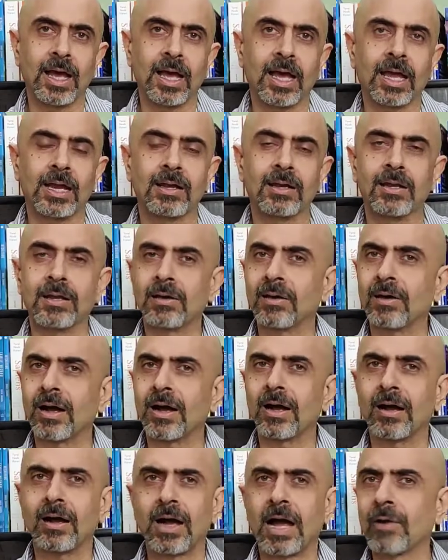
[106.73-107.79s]
And
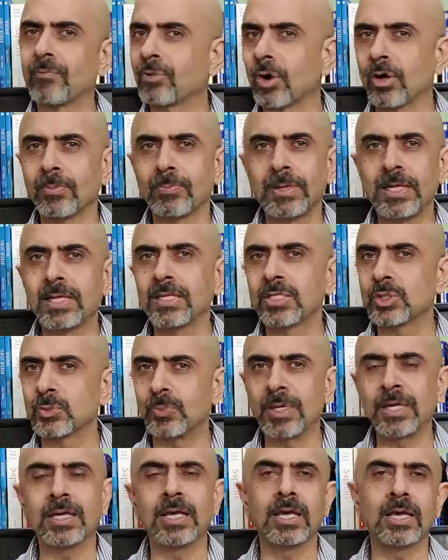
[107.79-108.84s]
I've not been
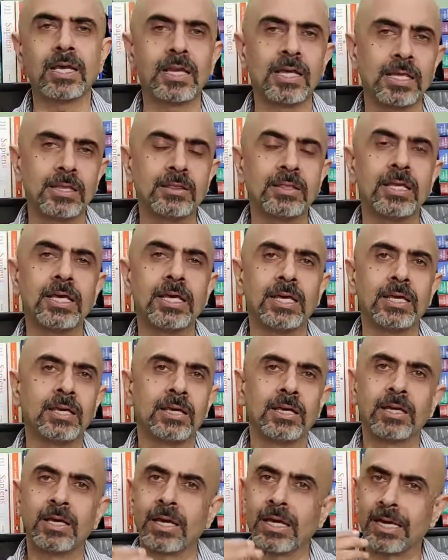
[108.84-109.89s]
speaking in Hindi
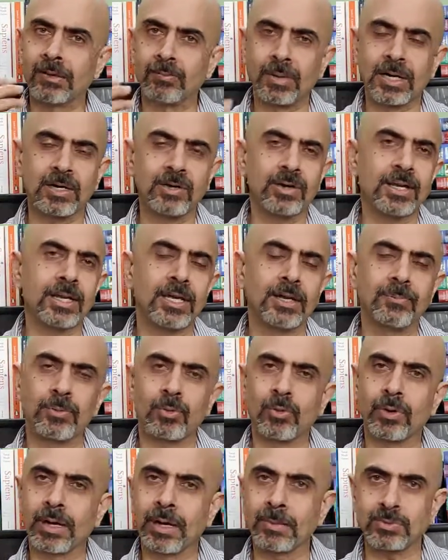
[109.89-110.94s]
in my training
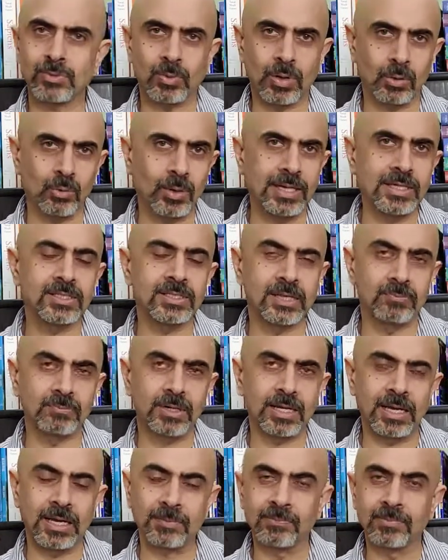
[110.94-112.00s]
programs for quite some
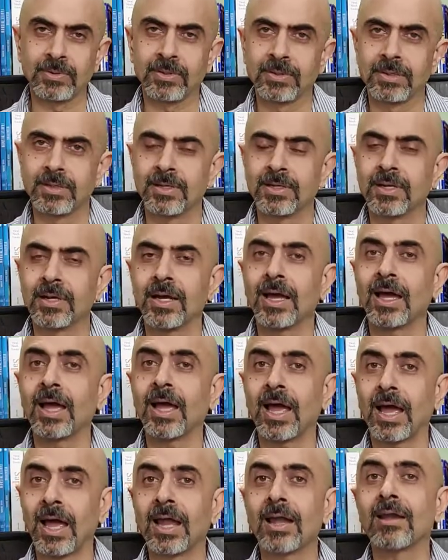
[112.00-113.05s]
time.
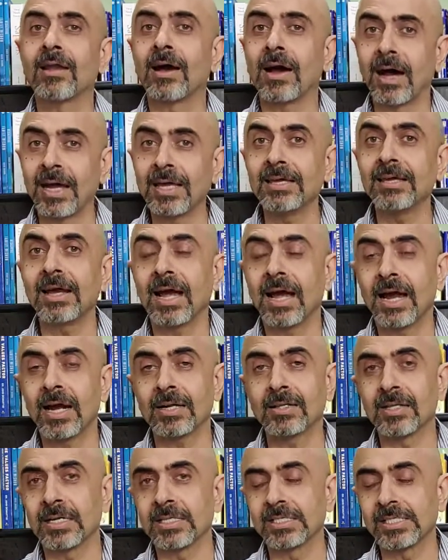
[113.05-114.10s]
And I
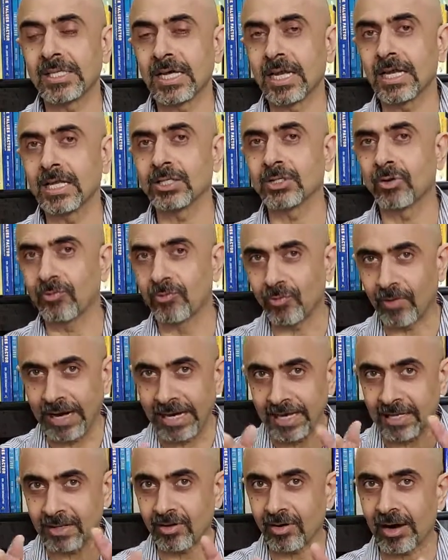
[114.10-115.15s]
had that challenge of
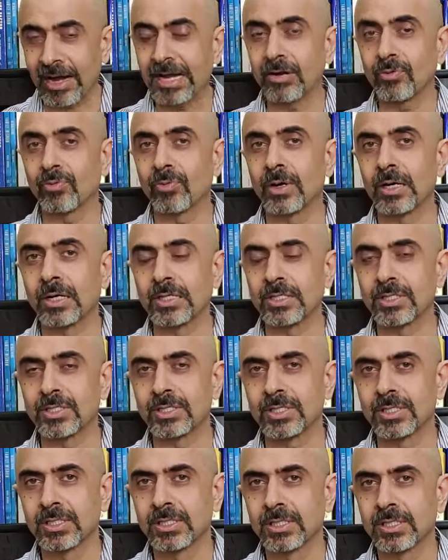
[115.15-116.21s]
finding right
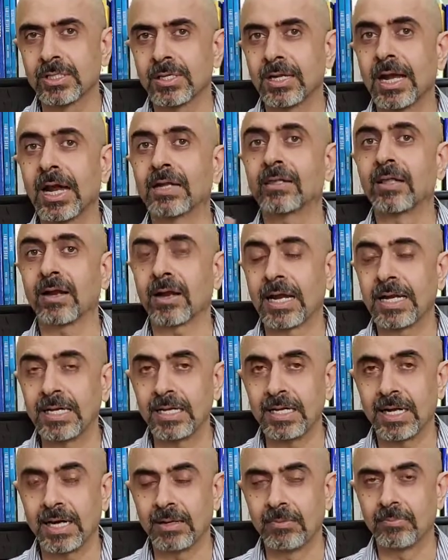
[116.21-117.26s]
words at the
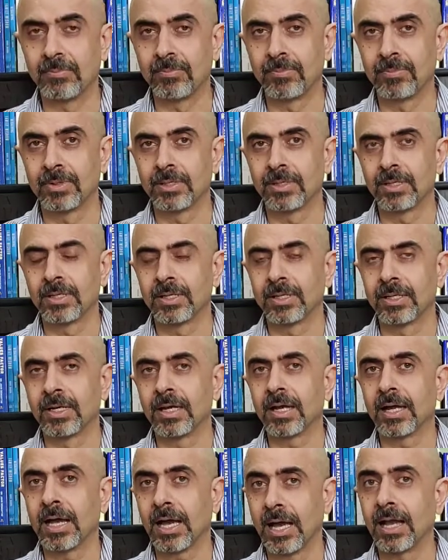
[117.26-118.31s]
right time.
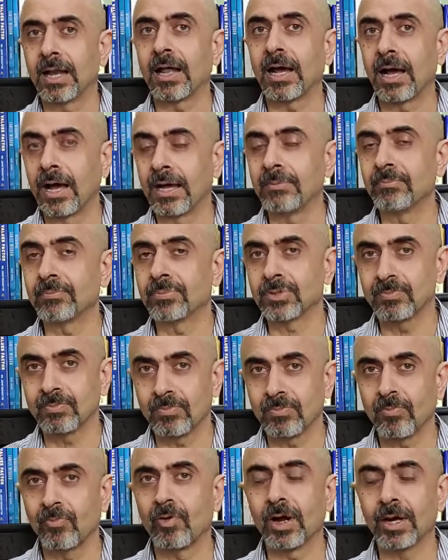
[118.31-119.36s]
And I'm
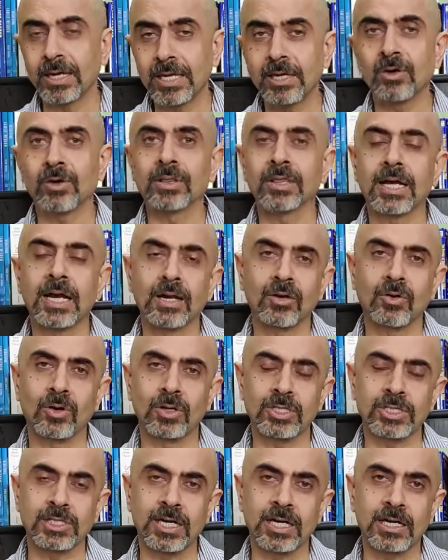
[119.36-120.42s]
working on that
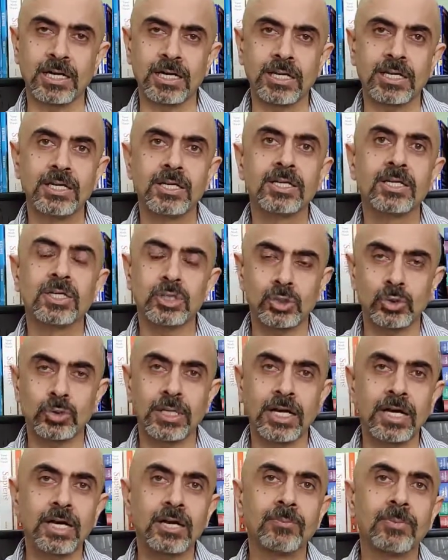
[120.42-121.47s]
constantly so
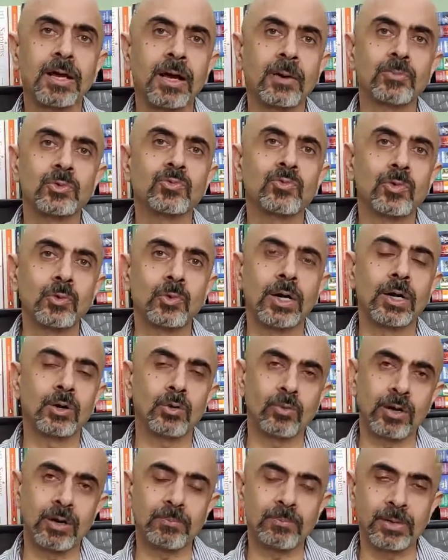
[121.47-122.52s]
that it becomes fluent
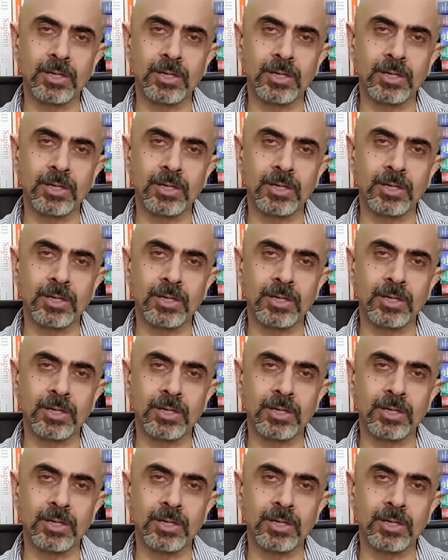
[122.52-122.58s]
over a